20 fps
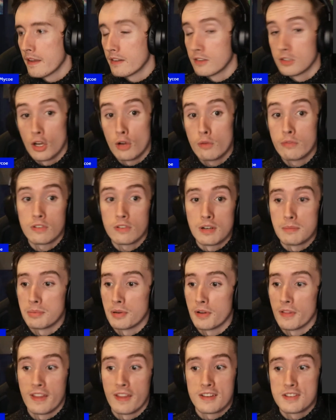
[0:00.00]
Go for it.
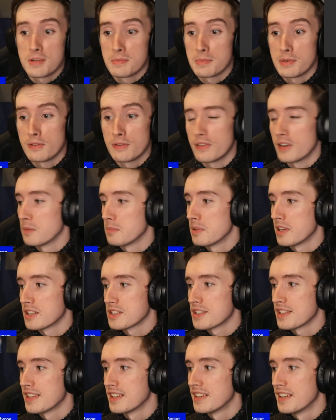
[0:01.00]
Put that as your profile
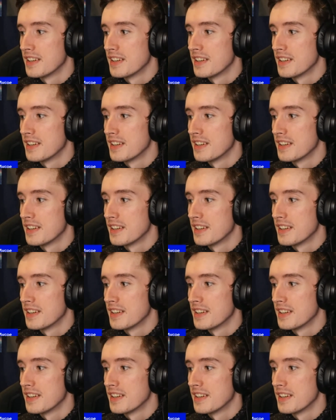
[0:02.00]
picture.